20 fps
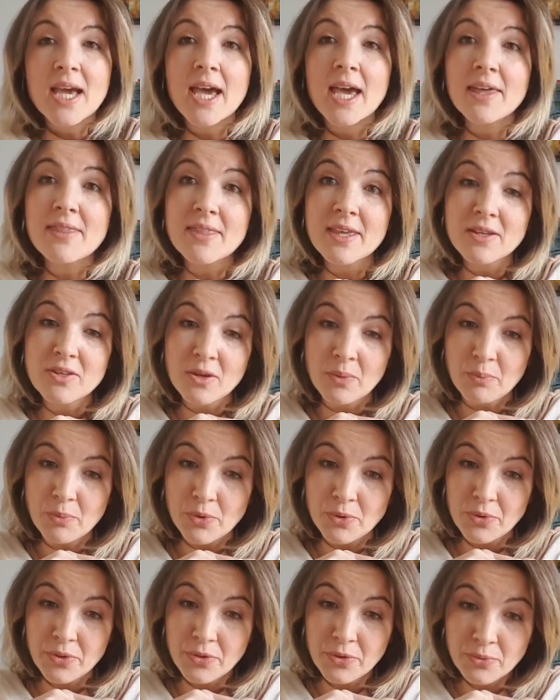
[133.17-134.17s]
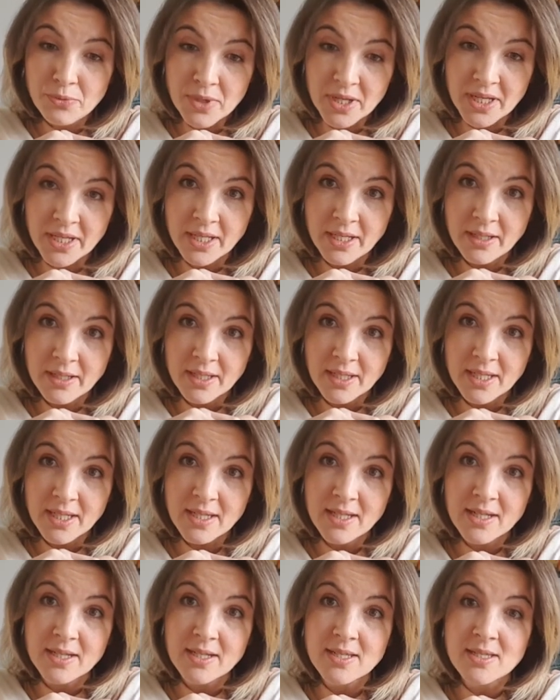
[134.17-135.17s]
And then number 3,
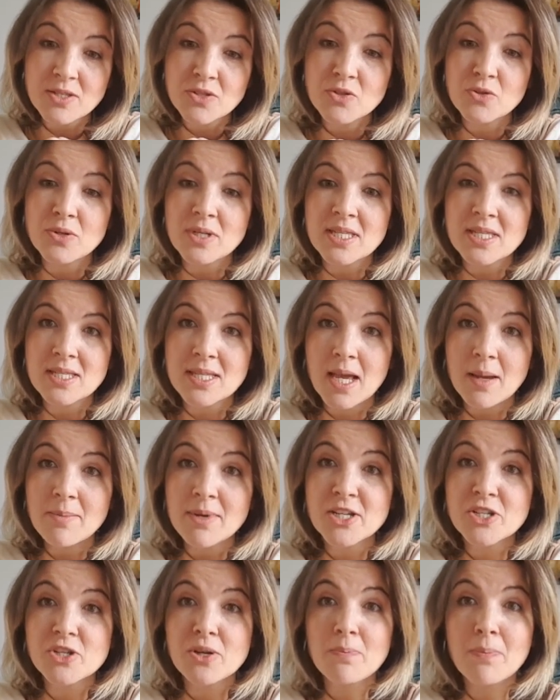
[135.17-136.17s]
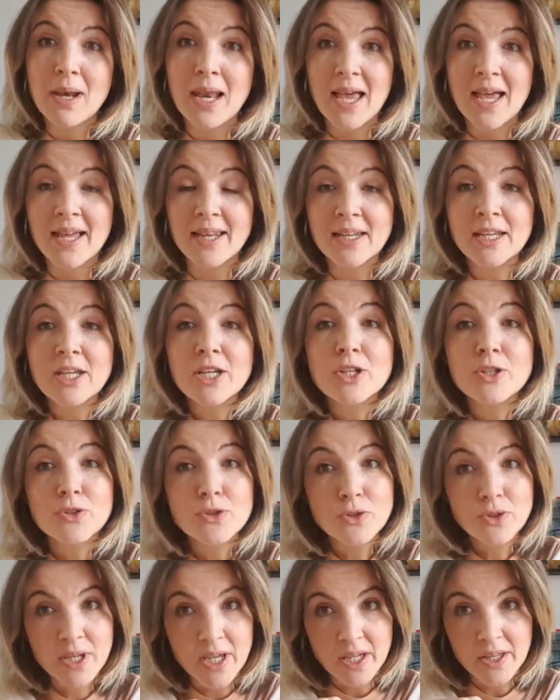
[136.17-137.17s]
it is to establish a plan
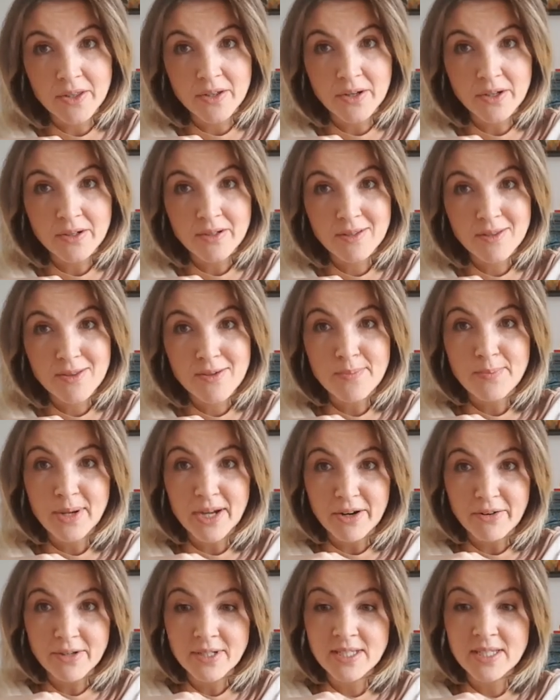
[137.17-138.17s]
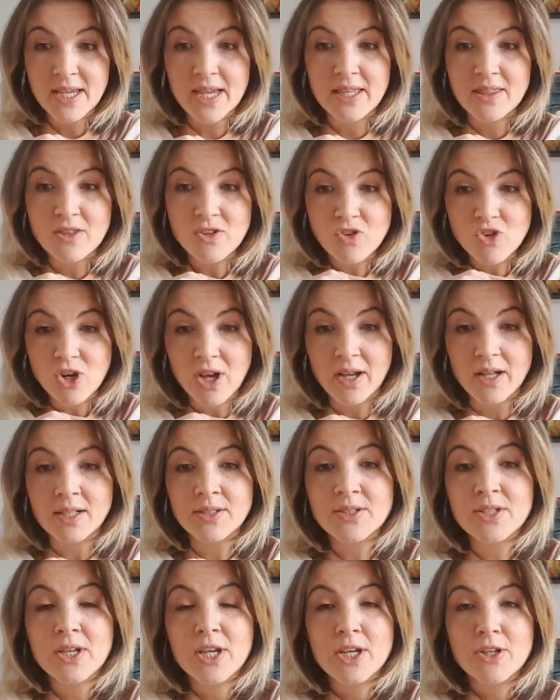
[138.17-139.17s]
together, the parent and the
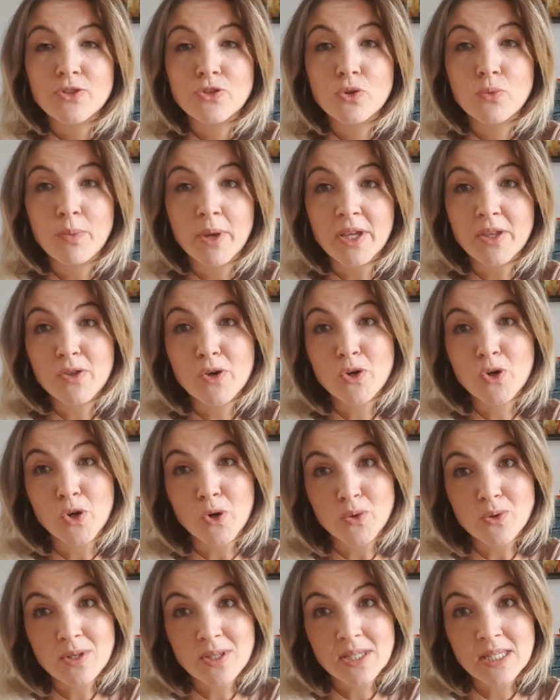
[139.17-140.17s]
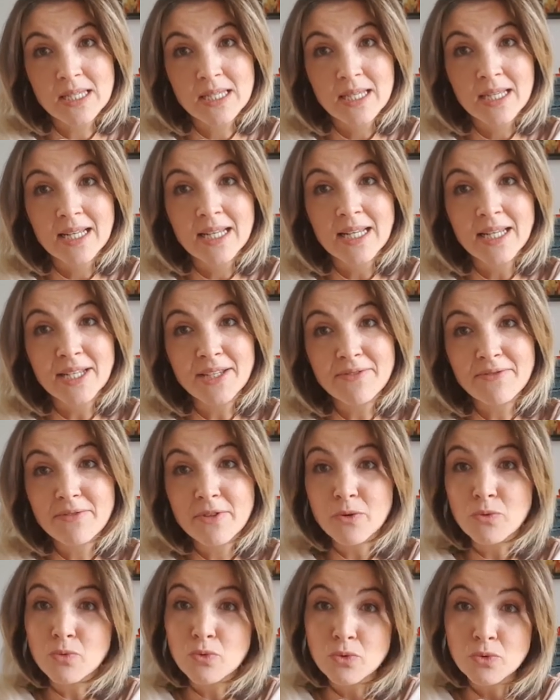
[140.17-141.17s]
child, to make the ghost leave
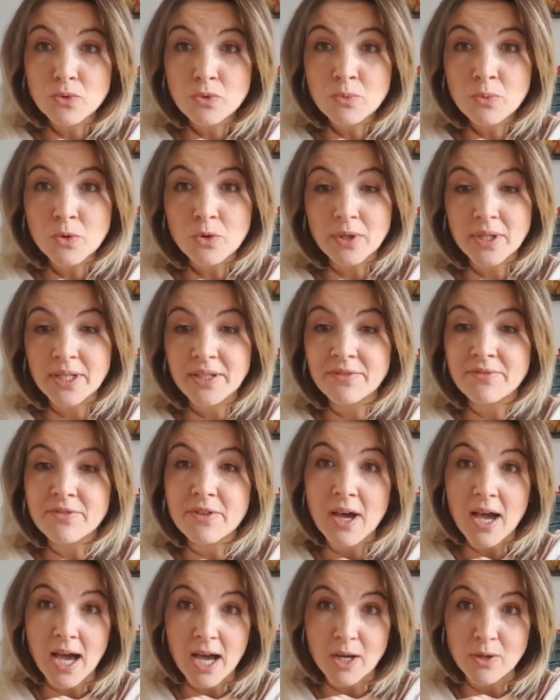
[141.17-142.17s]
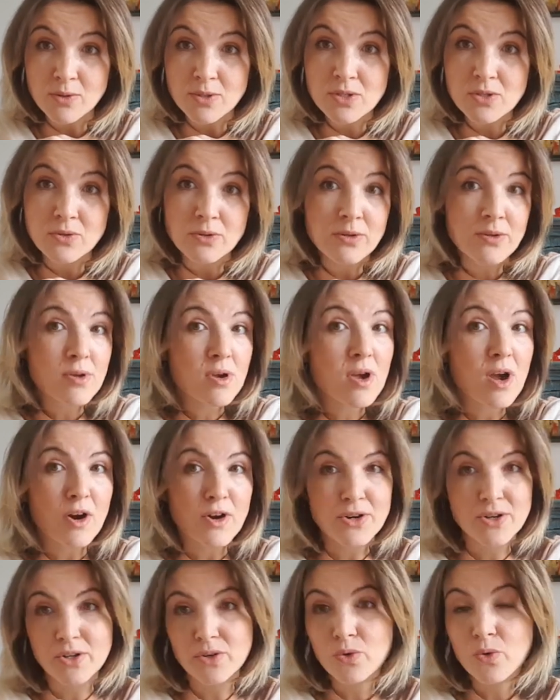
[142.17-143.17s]
the room or leave the house or the
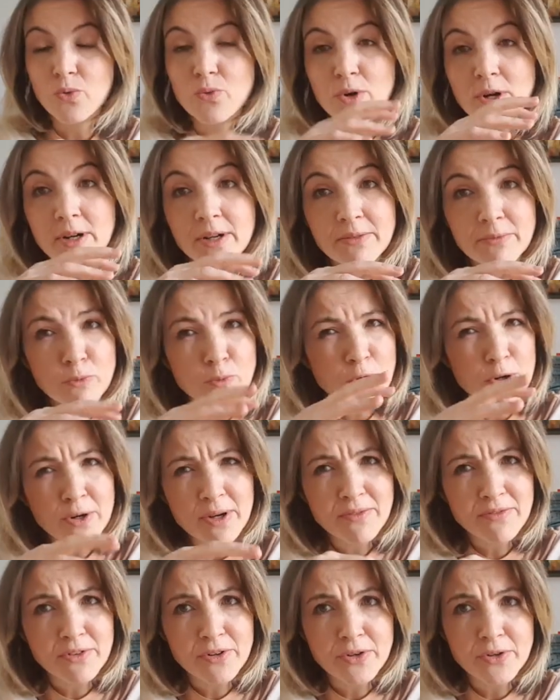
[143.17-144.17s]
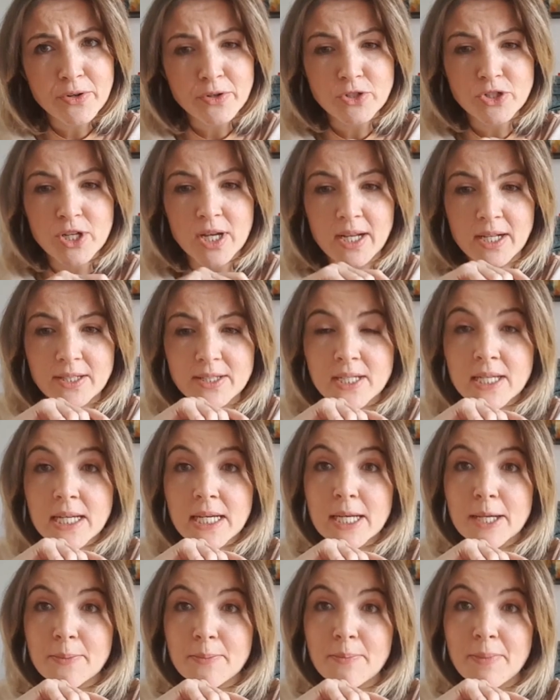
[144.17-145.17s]
garden or wherever your child
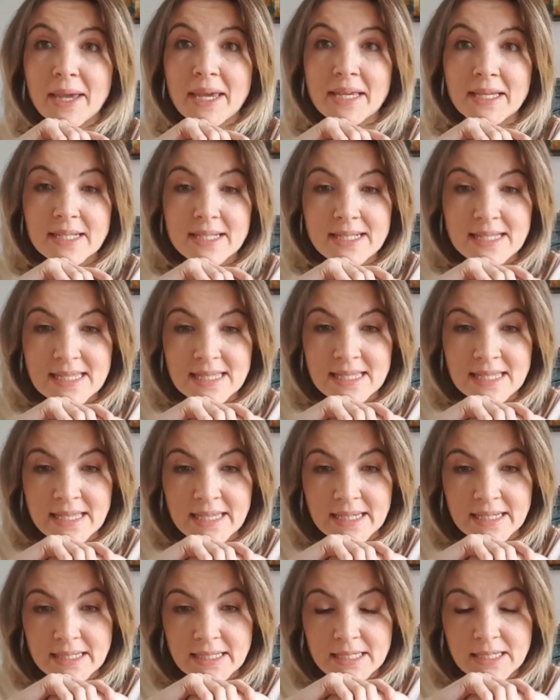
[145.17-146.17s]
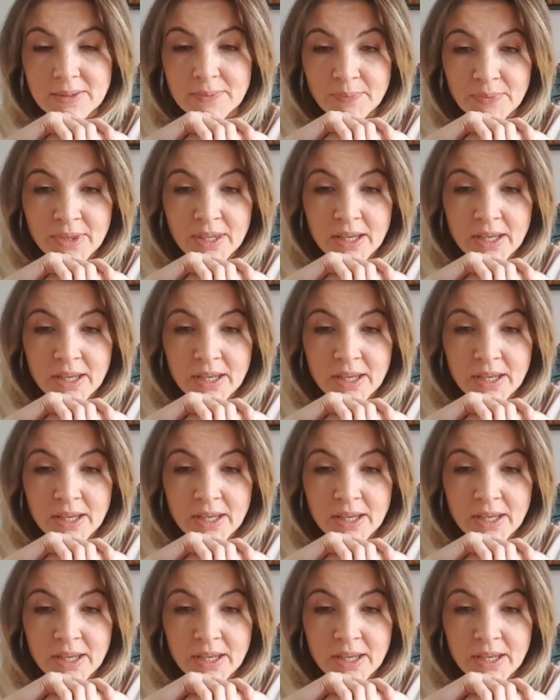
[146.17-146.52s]
may see it.